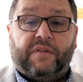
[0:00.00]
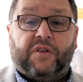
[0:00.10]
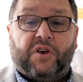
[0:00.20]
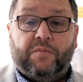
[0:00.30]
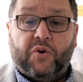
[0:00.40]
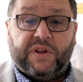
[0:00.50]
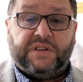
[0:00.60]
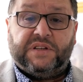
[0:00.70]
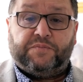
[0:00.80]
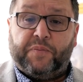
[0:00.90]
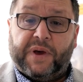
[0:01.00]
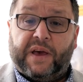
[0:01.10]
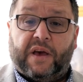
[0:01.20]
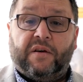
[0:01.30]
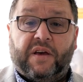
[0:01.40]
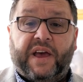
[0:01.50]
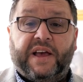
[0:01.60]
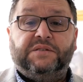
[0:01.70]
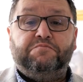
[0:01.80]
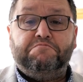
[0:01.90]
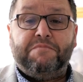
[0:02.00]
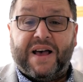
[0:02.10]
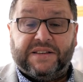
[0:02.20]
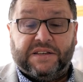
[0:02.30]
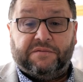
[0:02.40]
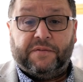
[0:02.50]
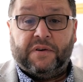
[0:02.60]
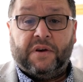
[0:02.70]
The community is big, it's massive,